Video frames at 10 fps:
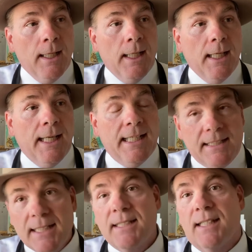And he
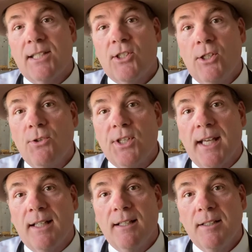did this
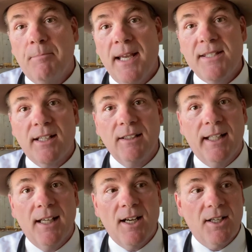using
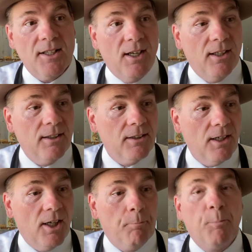basically a